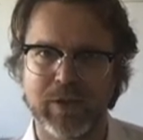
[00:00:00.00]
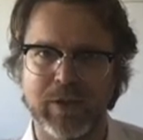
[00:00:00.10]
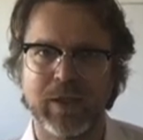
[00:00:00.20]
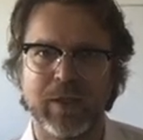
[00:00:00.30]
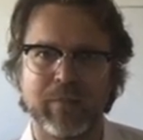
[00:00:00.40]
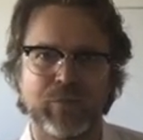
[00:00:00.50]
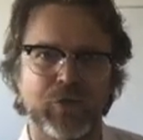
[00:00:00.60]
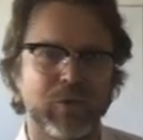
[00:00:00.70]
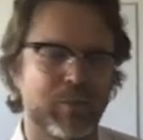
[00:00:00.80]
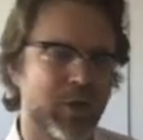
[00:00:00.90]

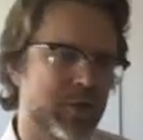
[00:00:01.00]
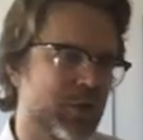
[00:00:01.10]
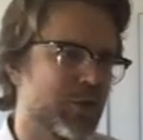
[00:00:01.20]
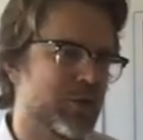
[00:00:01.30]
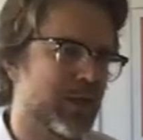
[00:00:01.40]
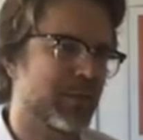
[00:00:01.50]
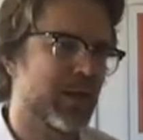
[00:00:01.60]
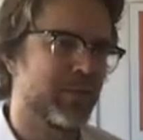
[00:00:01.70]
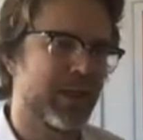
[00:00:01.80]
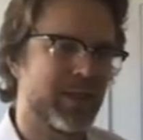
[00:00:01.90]
You should prosecute some
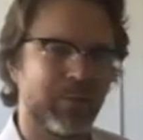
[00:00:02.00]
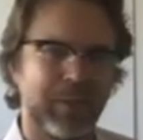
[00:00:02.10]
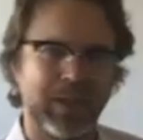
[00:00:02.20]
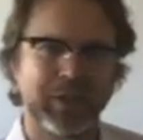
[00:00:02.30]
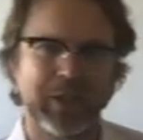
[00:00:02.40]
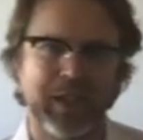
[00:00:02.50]
companies for pillaging